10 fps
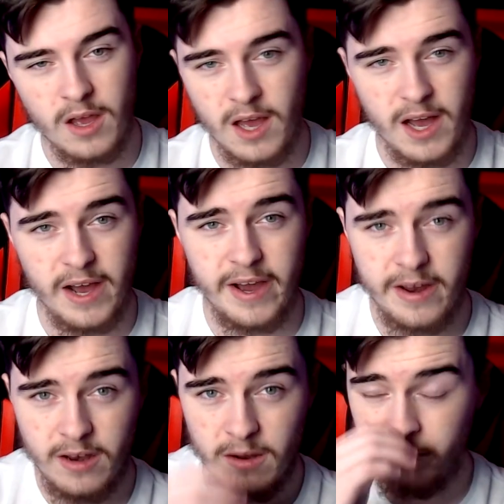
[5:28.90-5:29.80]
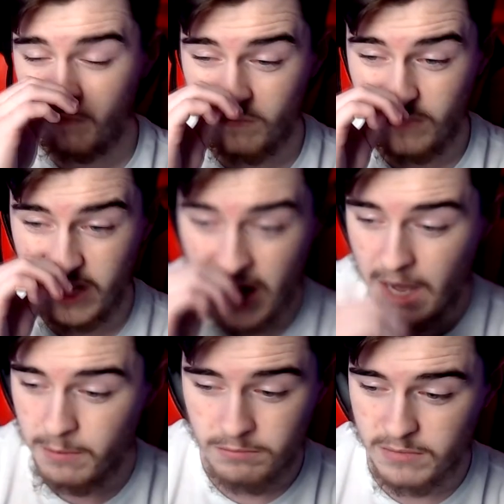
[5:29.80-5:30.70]
And
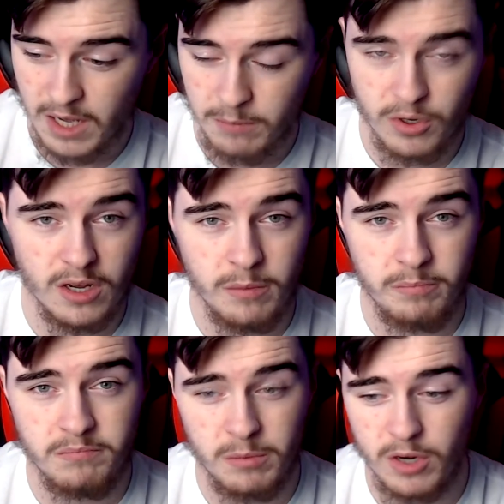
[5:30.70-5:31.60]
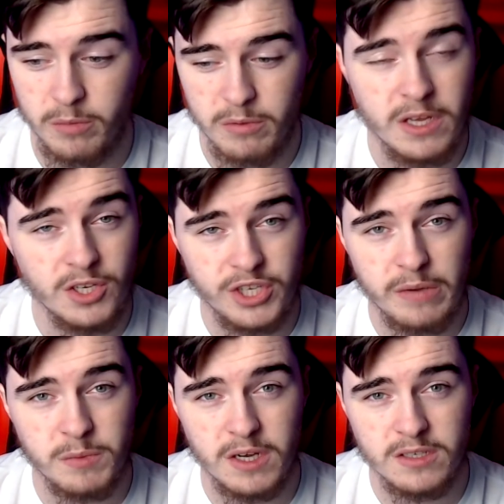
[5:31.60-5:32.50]
yeah, I'm gonna be meeting
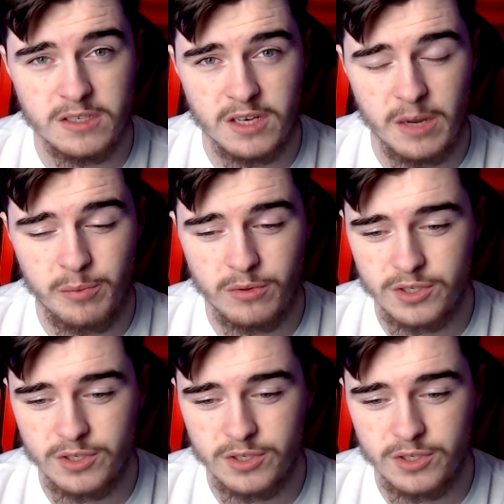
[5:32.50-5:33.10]
James Masters in April.